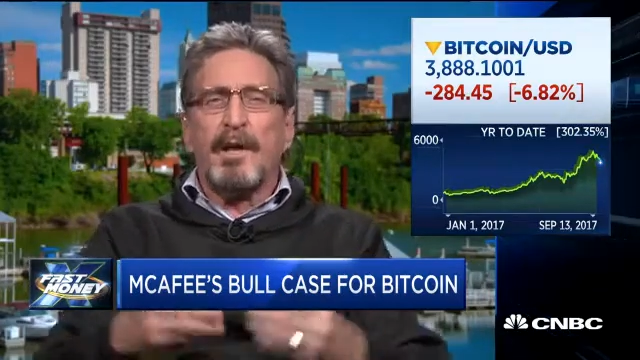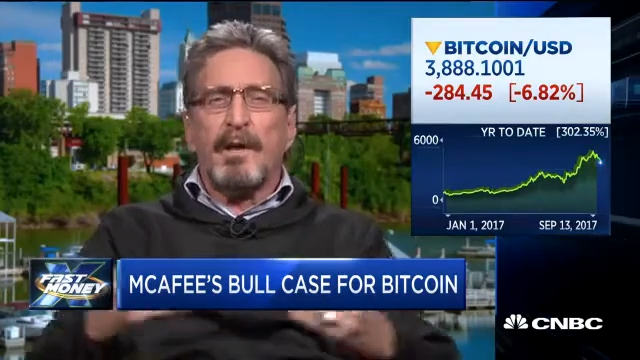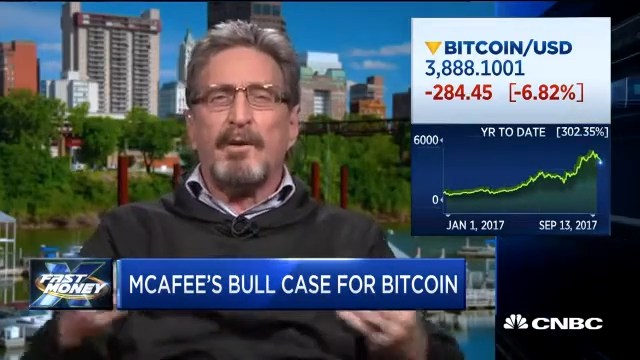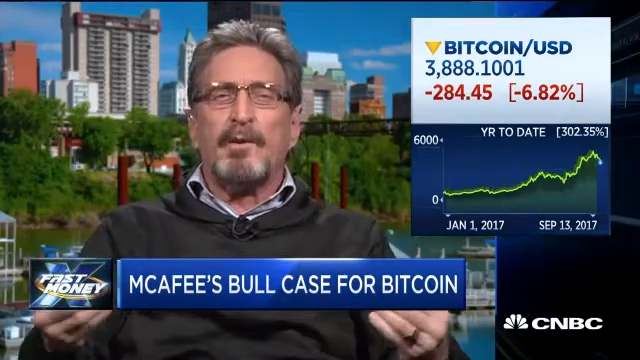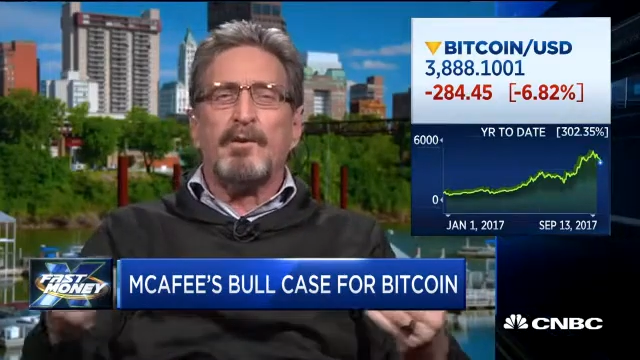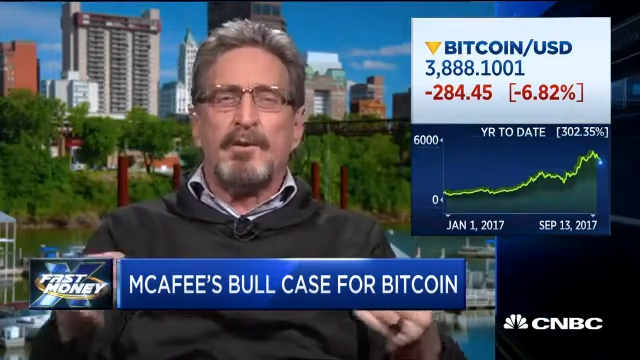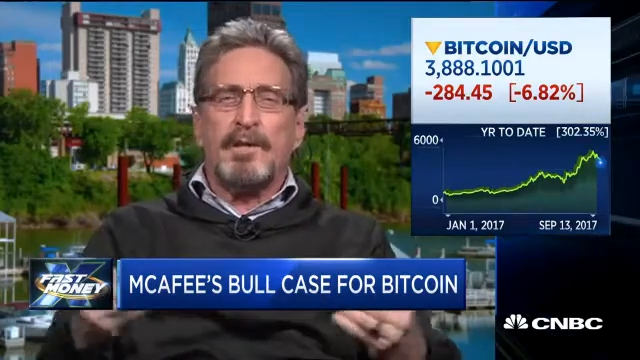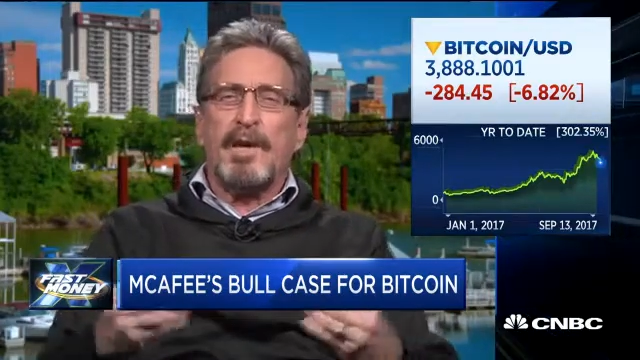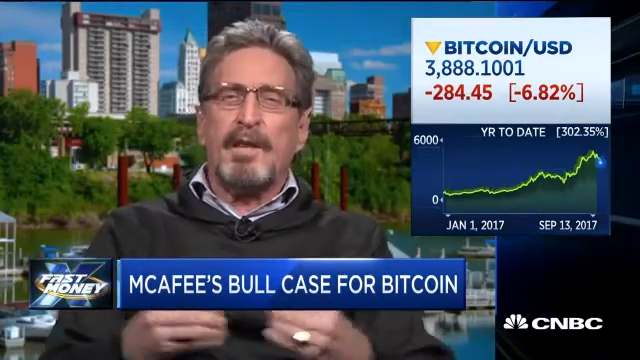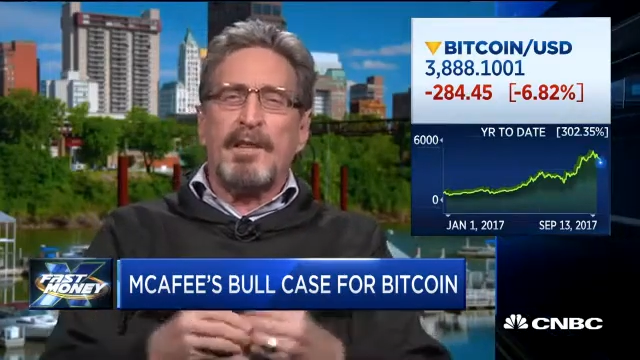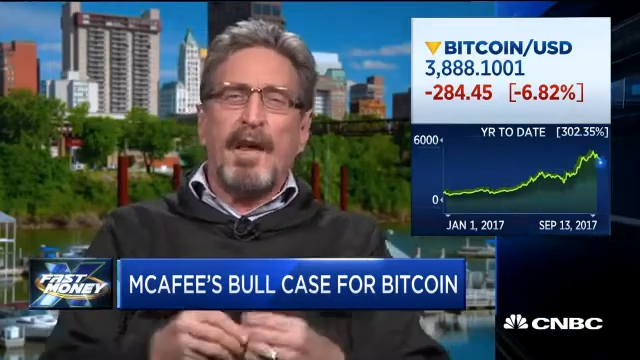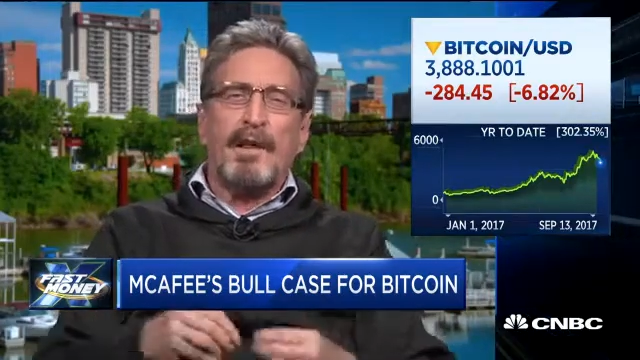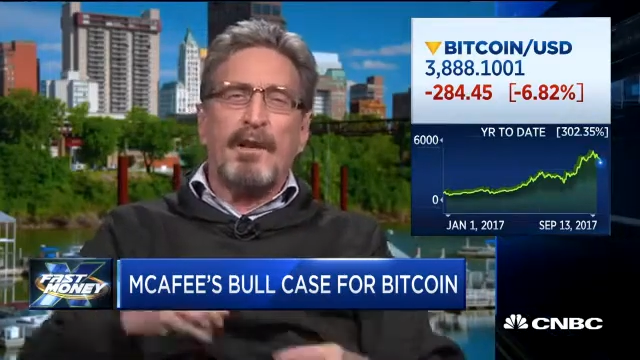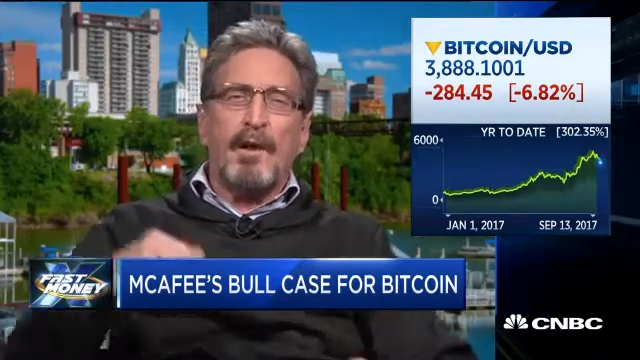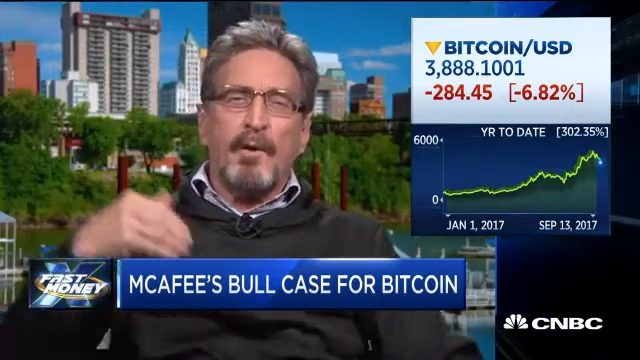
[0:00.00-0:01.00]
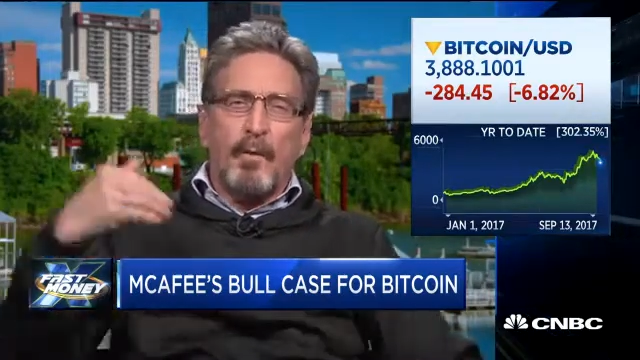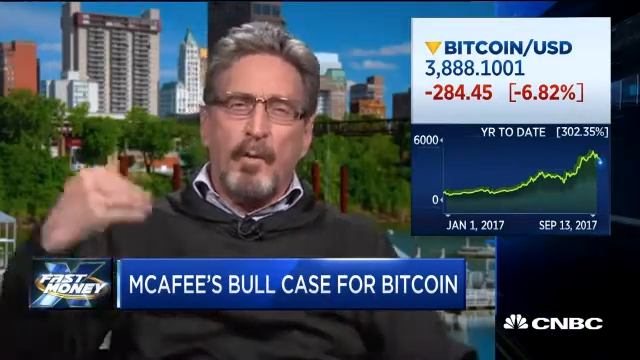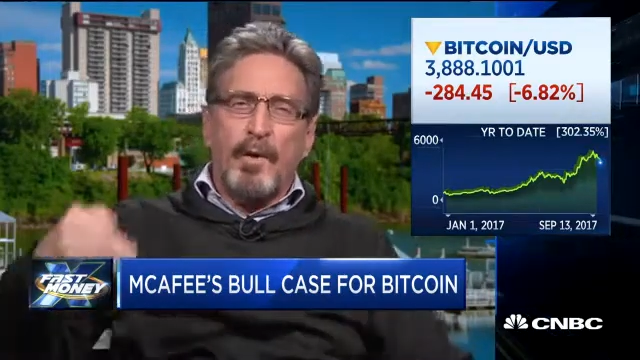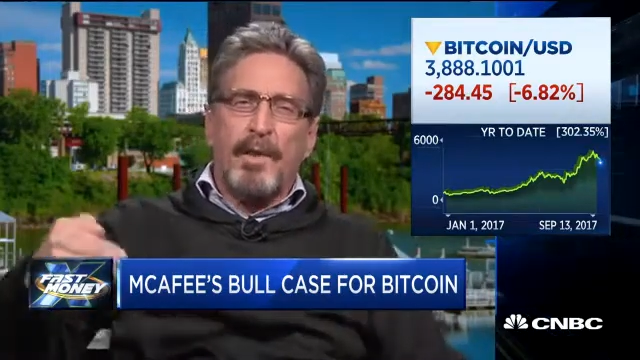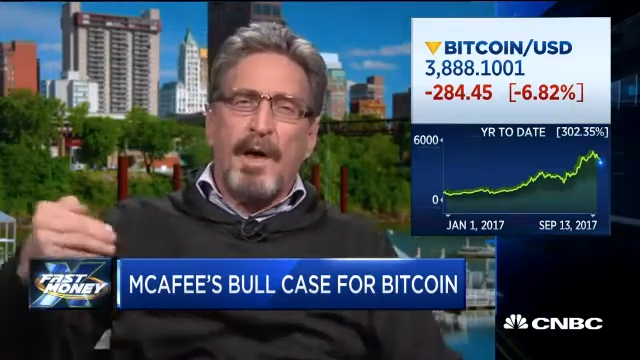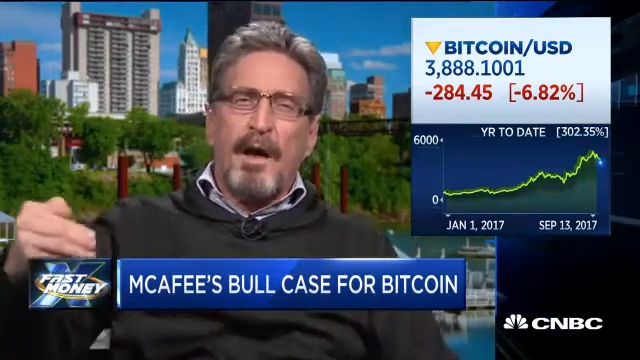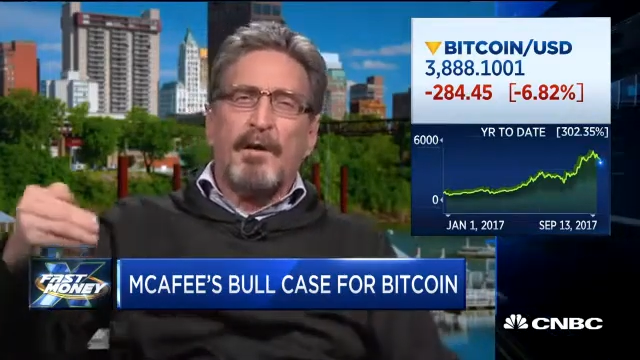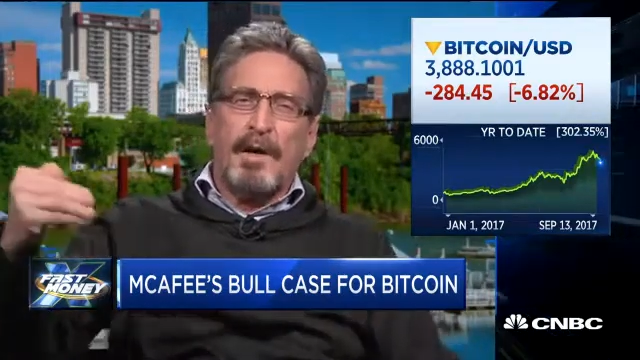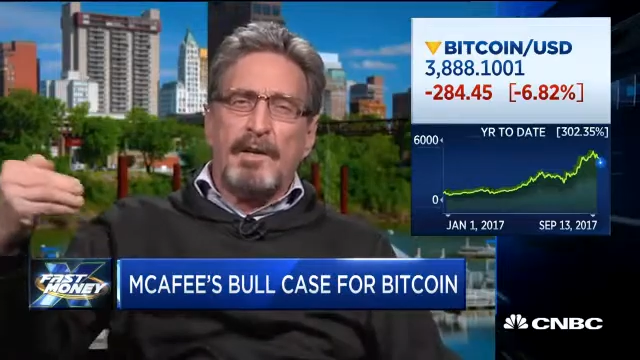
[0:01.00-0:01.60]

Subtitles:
you see that without